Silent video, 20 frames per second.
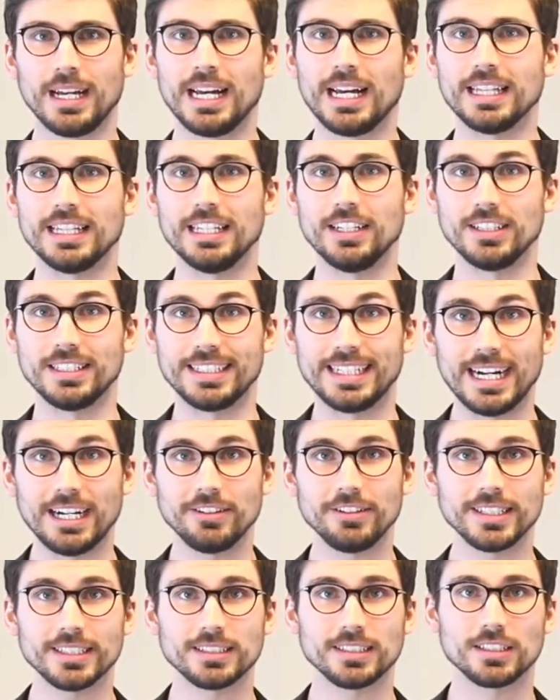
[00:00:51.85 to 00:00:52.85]
They are
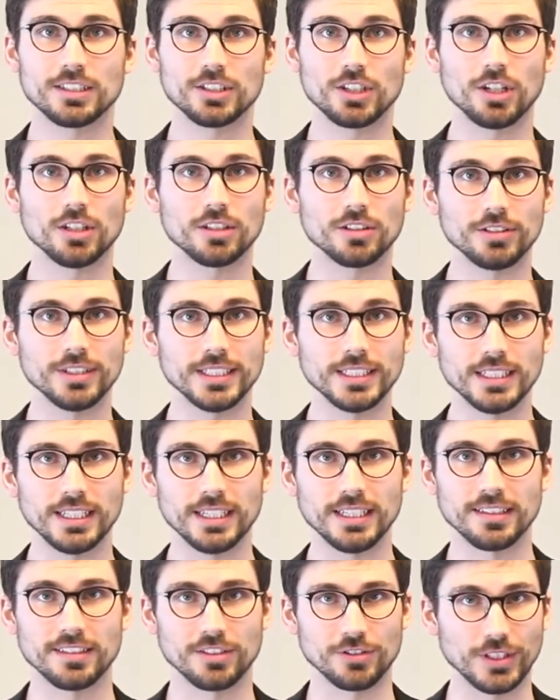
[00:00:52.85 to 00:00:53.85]
direct, concrete
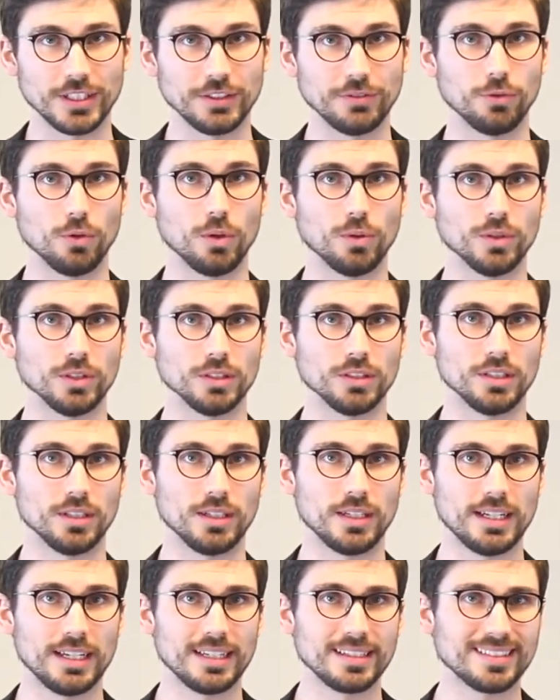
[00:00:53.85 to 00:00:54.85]
and straightforward,
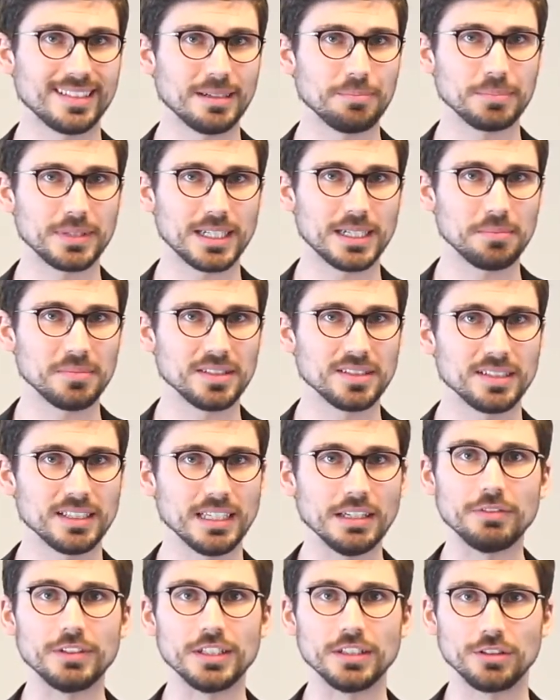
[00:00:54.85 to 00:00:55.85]
sometimes
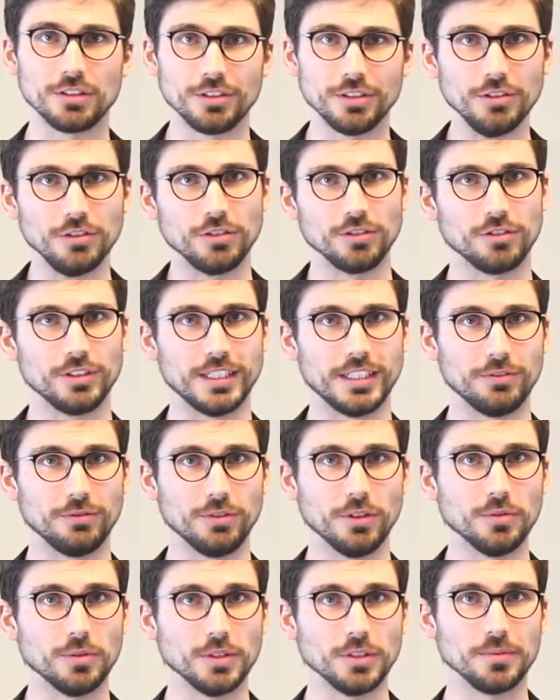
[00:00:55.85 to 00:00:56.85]
even too
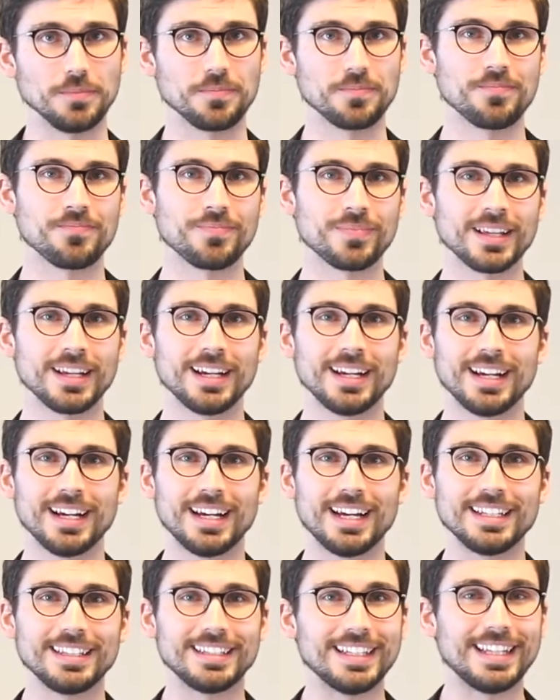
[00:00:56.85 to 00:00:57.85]
straightforward.
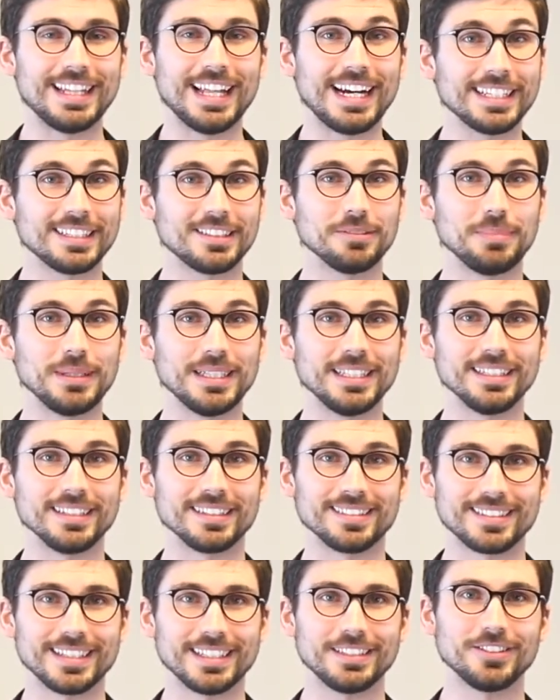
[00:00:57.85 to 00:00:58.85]
They like to be in the
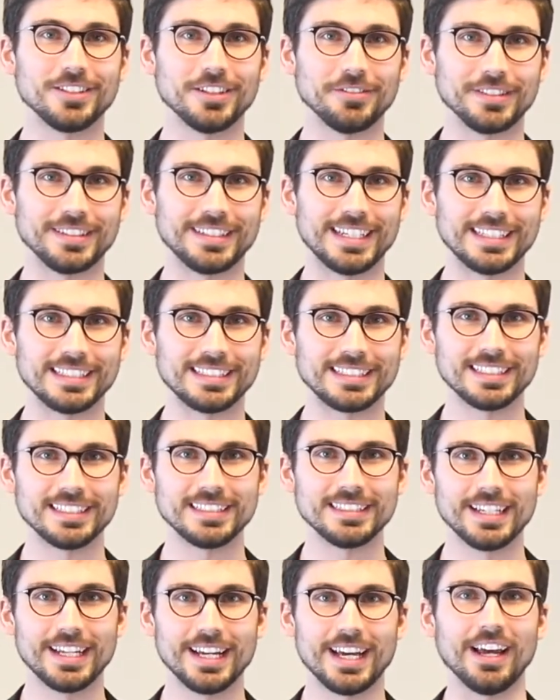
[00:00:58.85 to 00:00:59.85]
center of
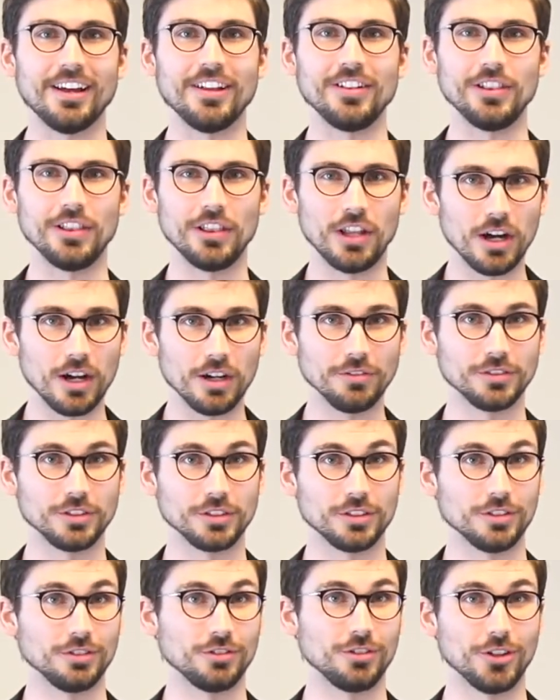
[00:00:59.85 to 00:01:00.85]
attention and love to
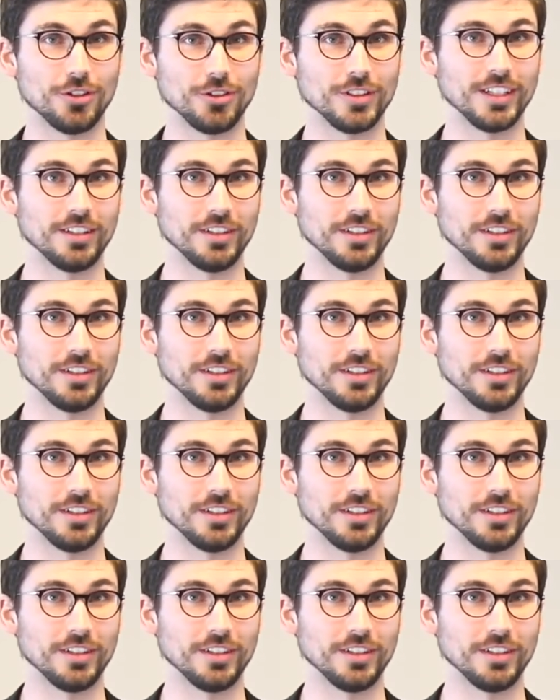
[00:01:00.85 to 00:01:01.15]
control their